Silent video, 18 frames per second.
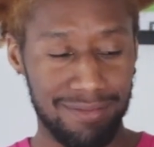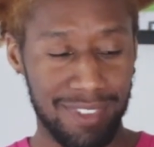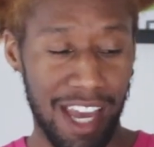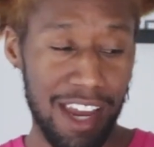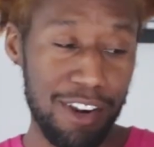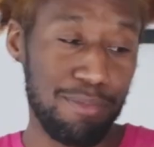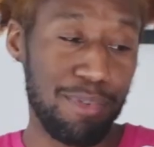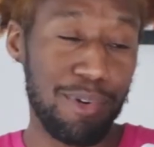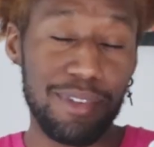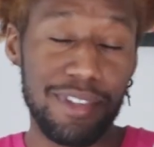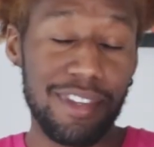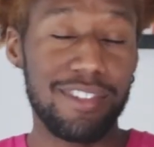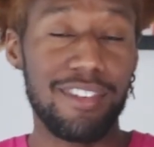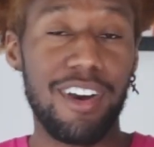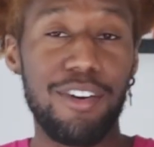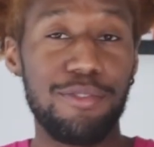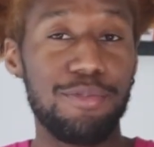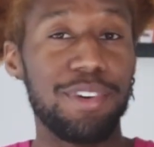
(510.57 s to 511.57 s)
kind of pull
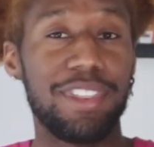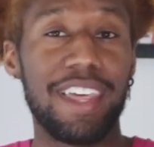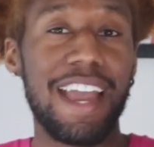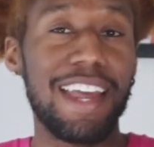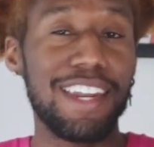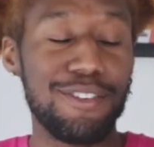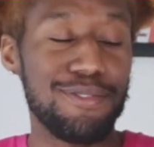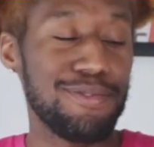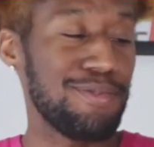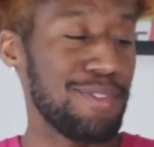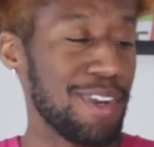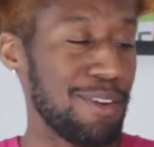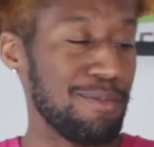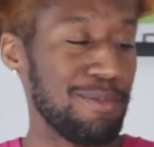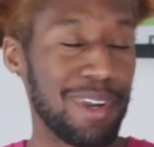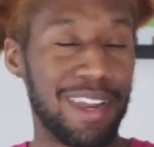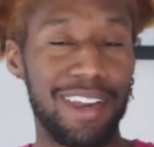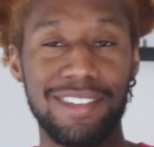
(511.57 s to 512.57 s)
these off with any
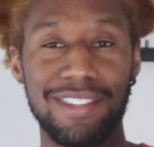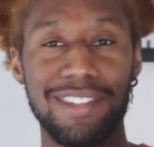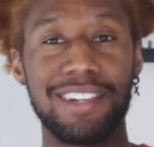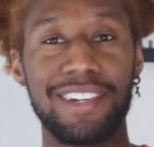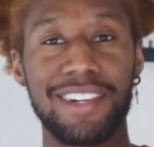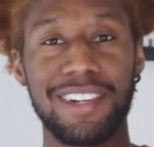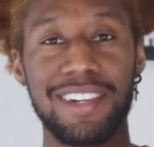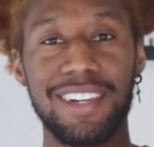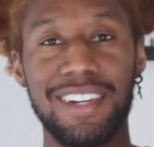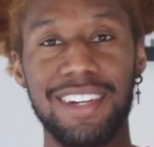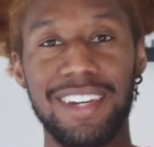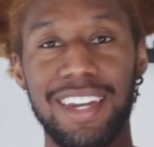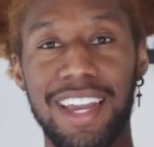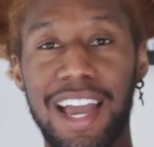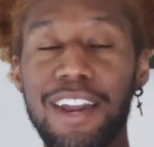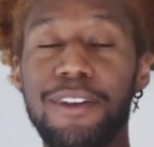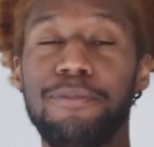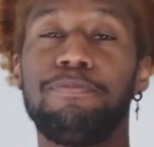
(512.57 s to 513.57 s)
fit because they're
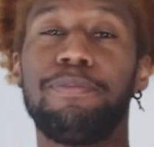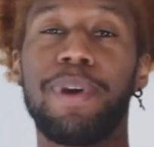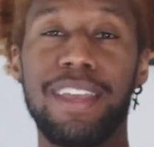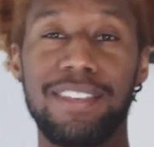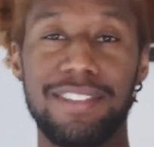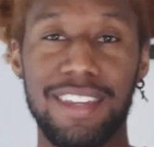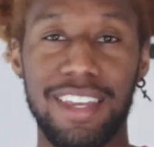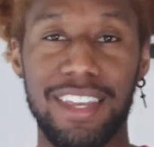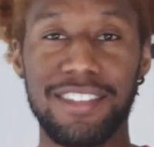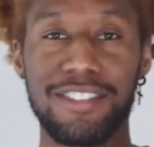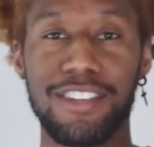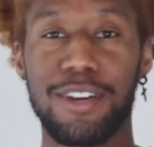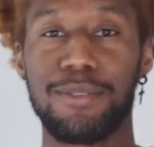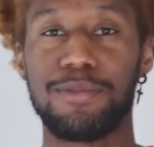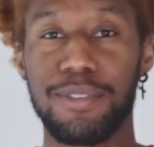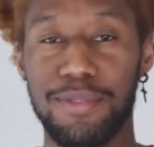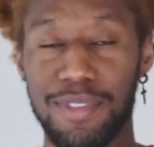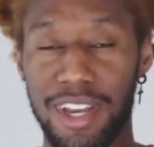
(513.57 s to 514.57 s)
kind of basic in
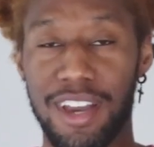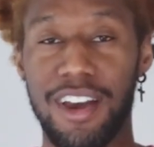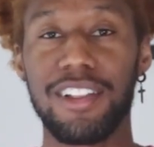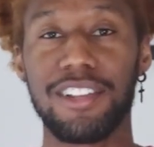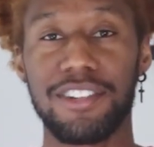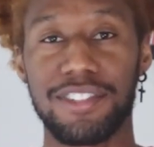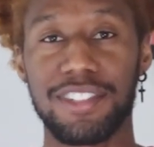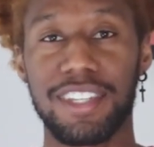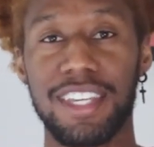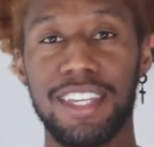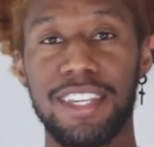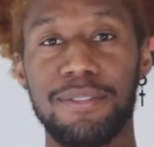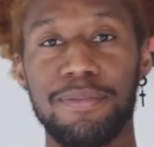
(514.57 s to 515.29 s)
terms of the color scheme.